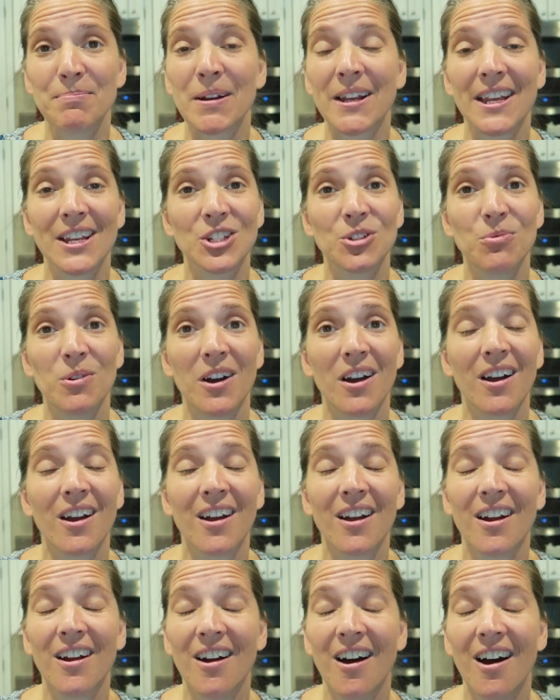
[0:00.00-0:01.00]
But guess what?
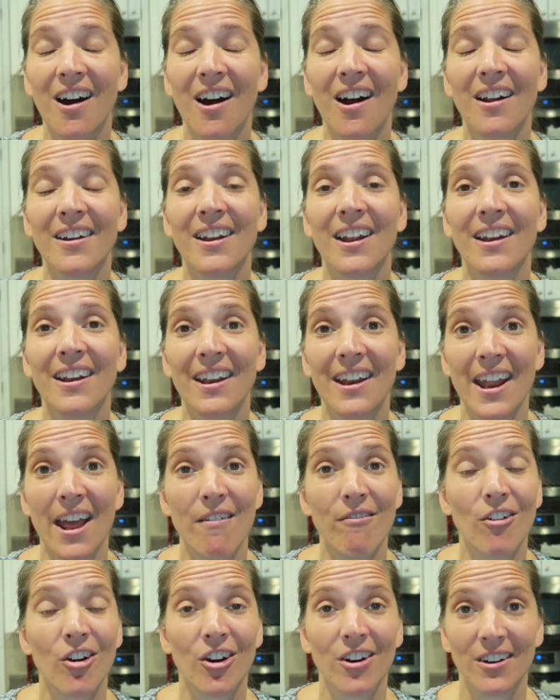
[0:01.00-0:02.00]
God
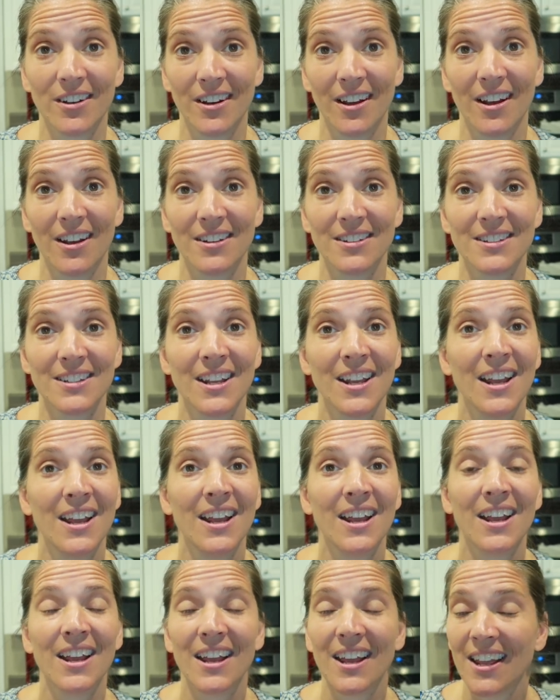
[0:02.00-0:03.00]
never does.
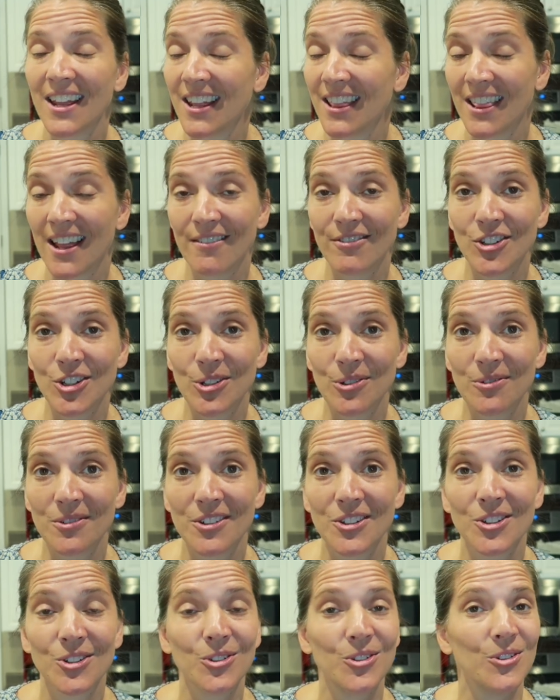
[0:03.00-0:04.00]
He loves you.
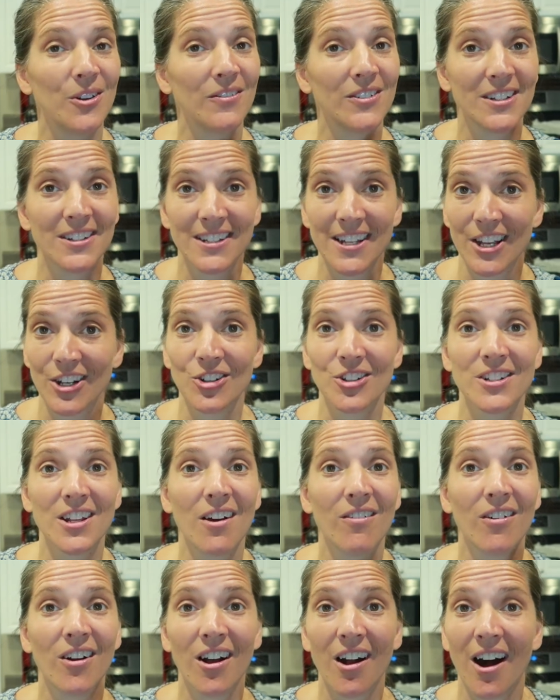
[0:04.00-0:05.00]
So you have to say to
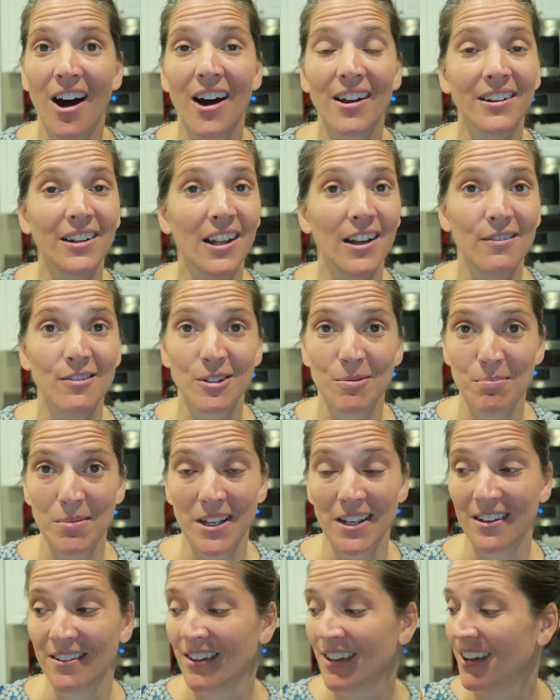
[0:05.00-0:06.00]
yourself, God loves
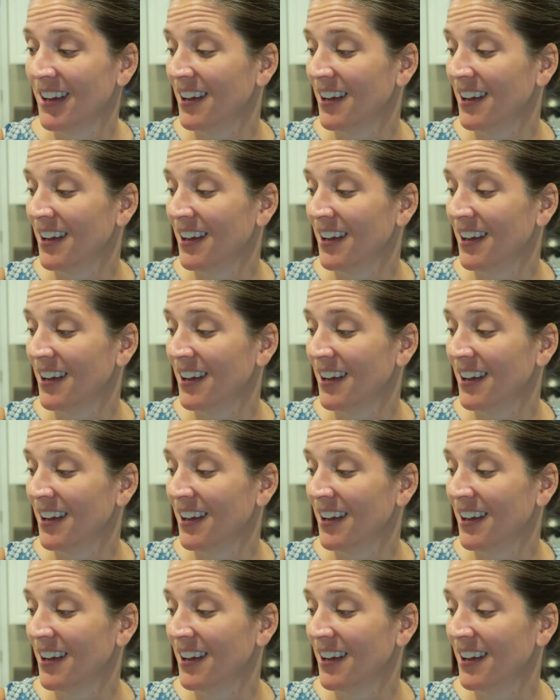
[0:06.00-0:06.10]
me.